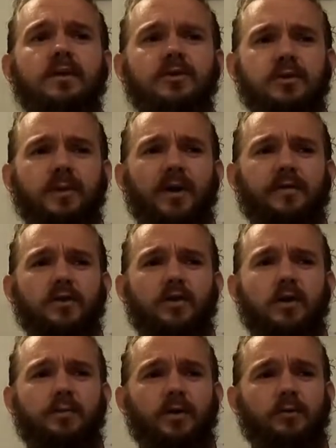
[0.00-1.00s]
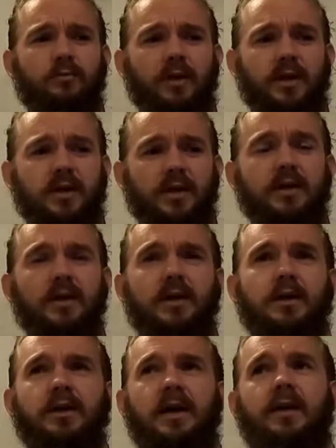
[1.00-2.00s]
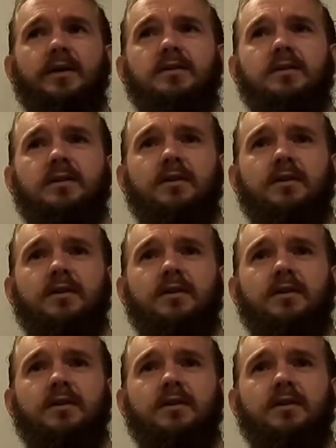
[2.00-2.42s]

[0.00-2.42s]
there's a bit of a sort of brown bready character